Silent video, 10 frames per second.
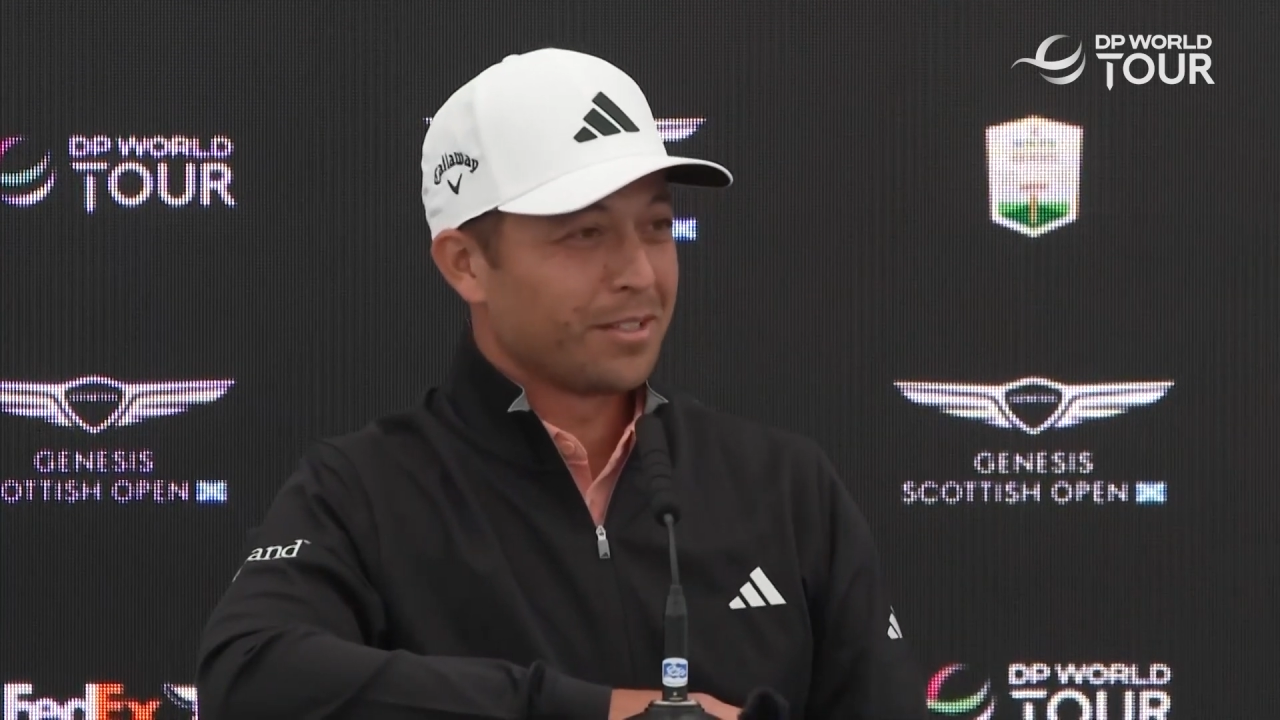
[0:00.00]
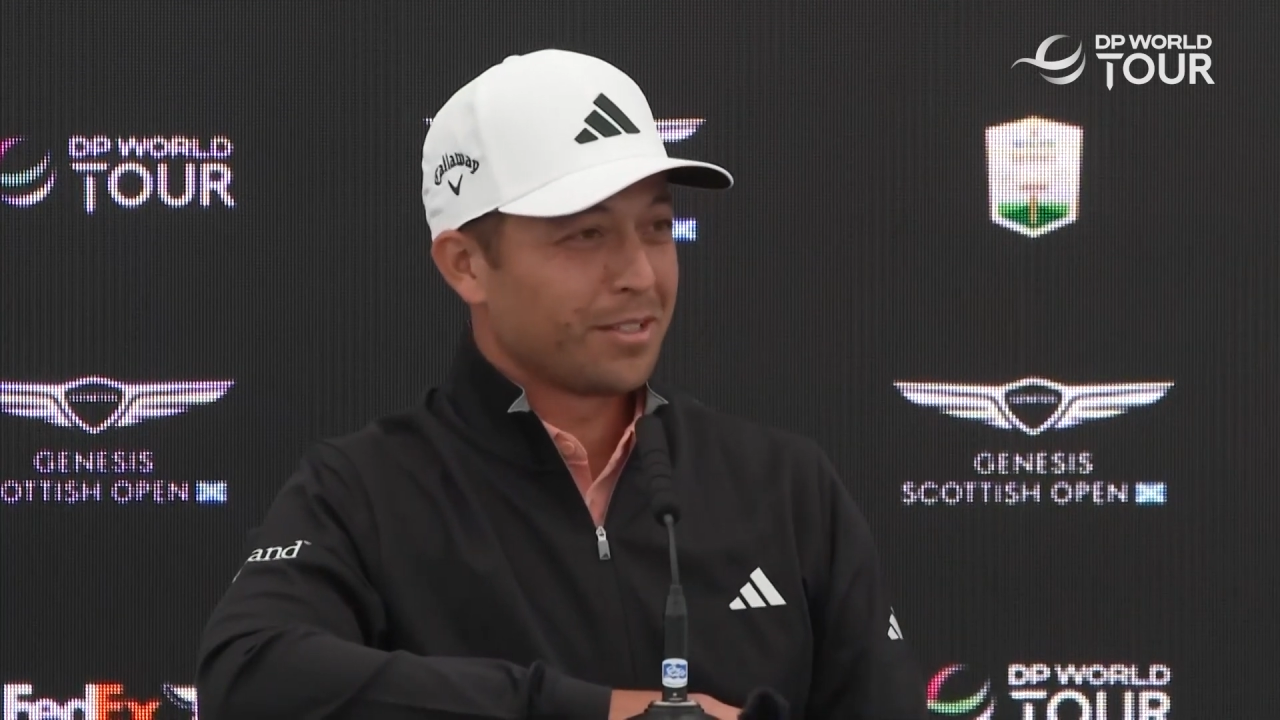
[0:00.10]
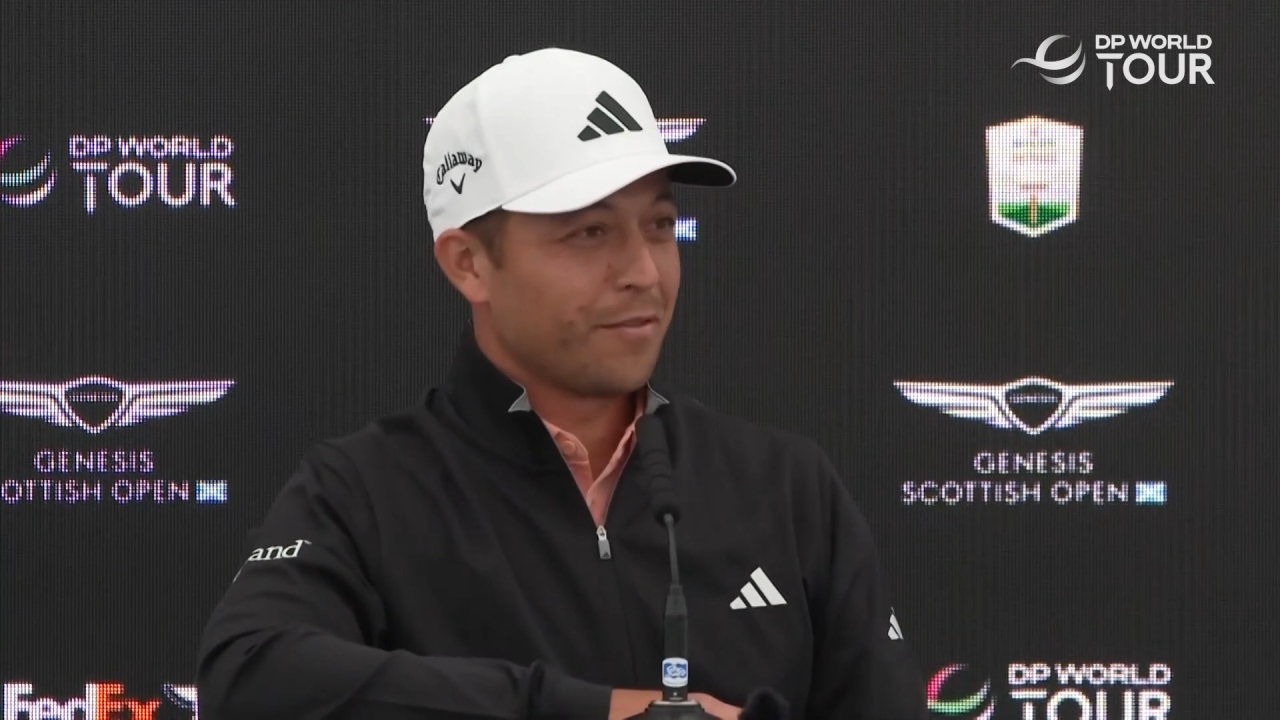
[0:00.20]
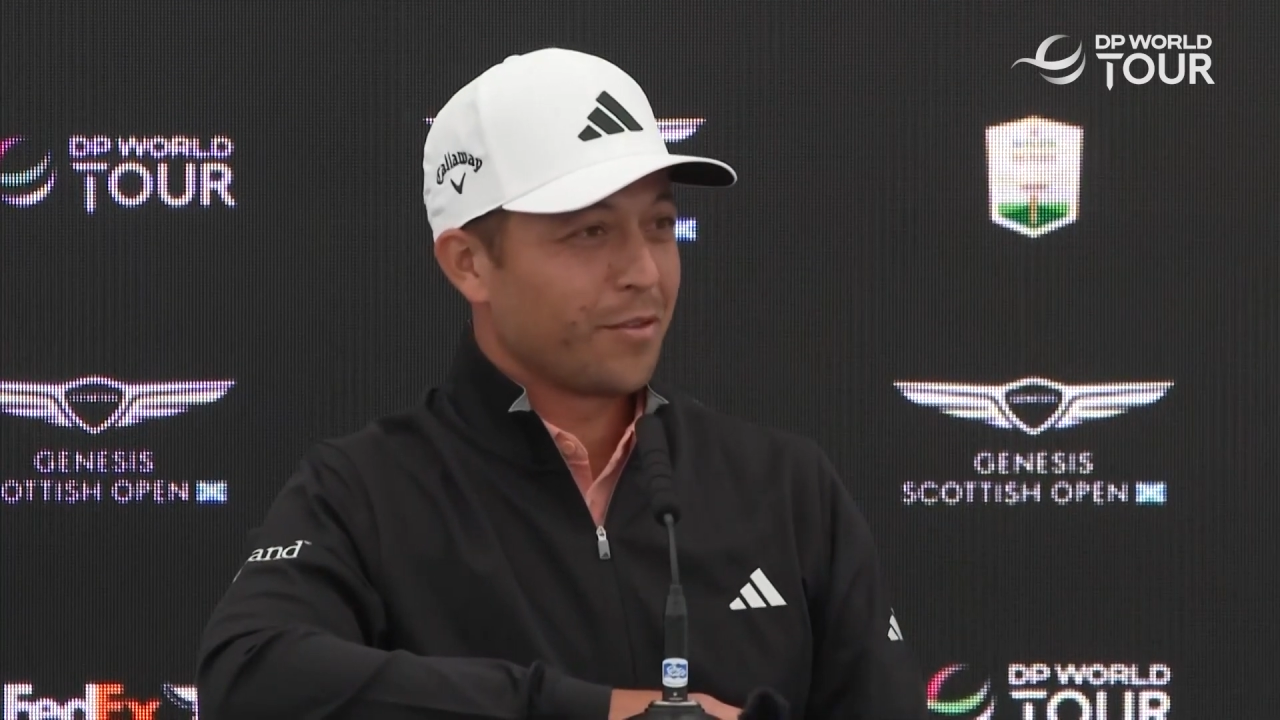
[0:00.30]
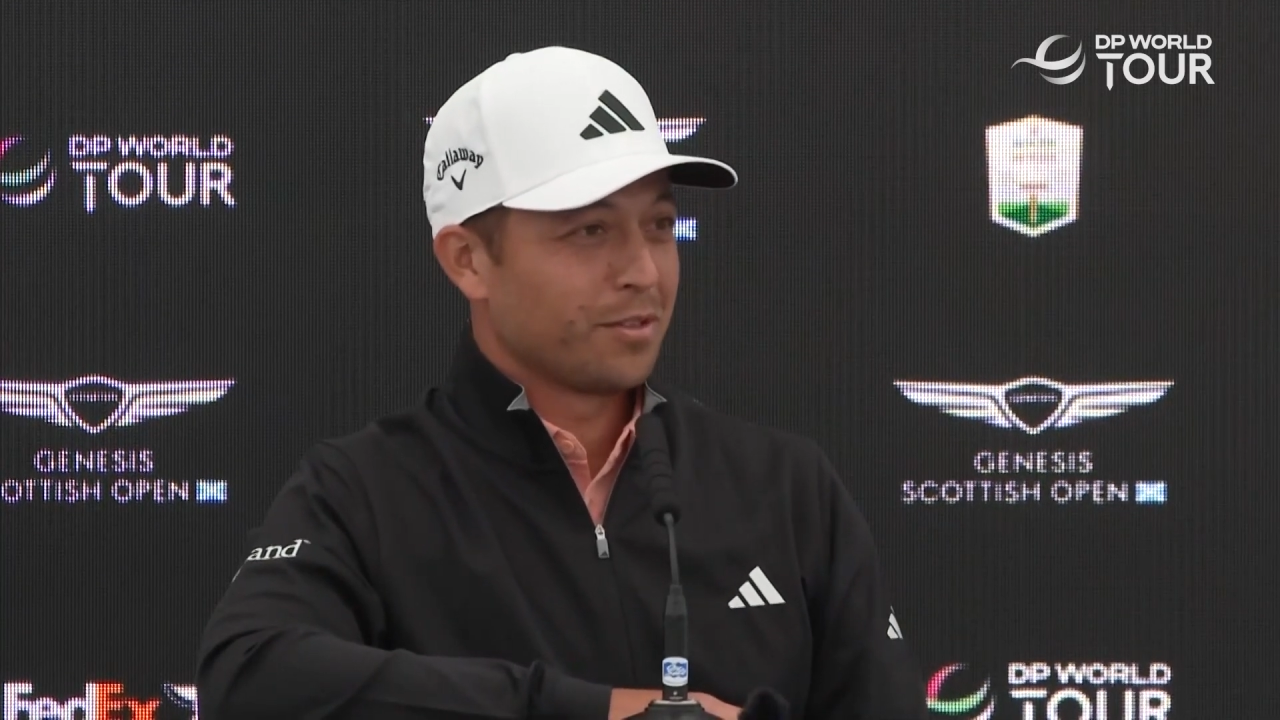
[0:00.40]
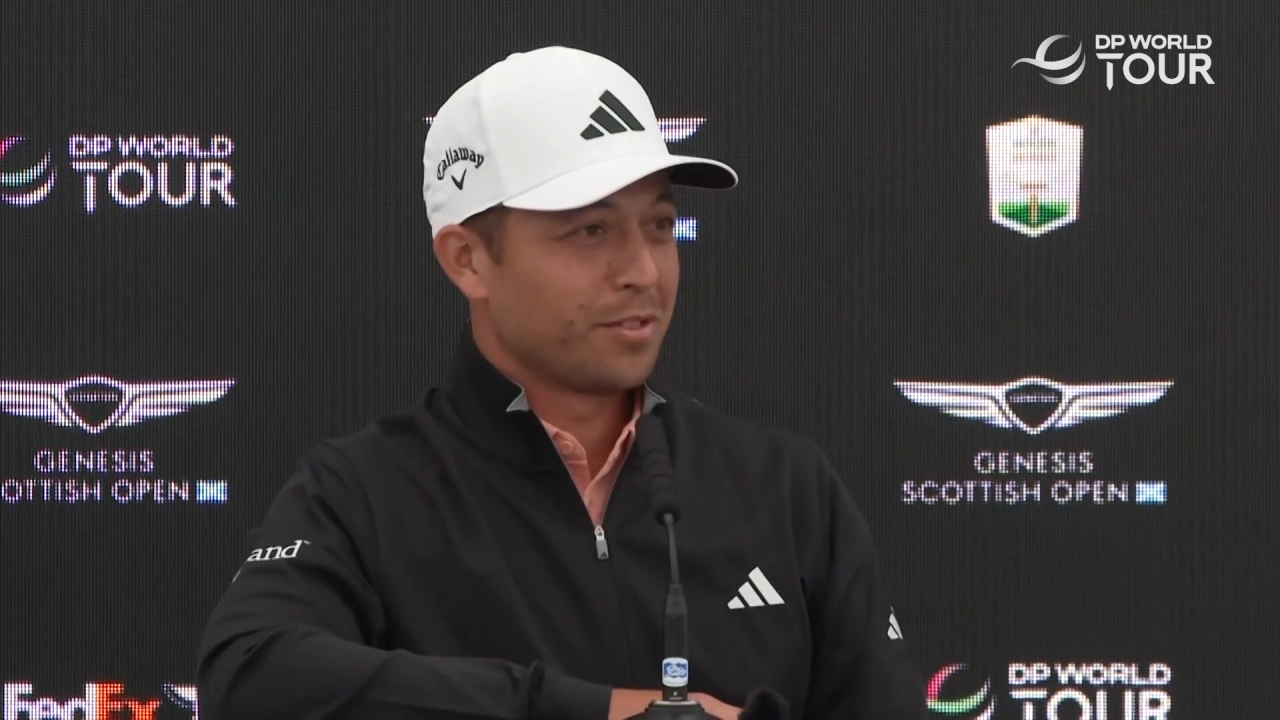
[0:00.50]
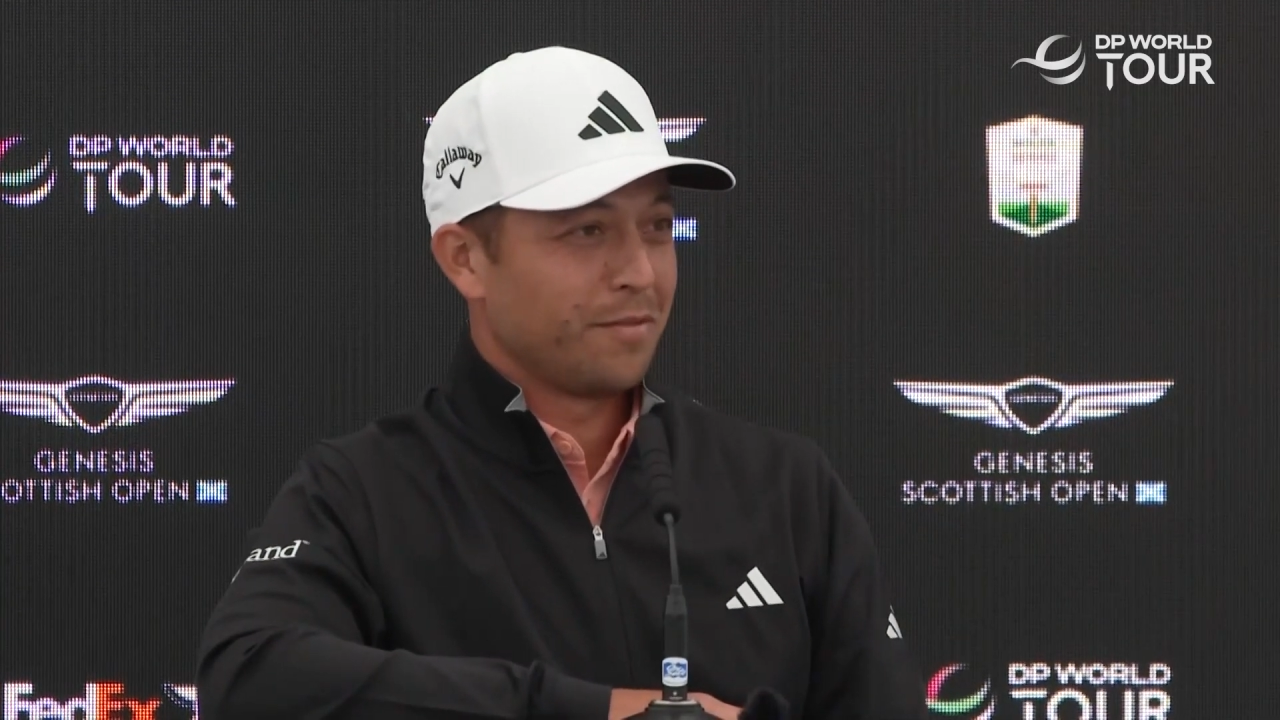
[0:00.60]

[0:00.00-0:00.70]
this off course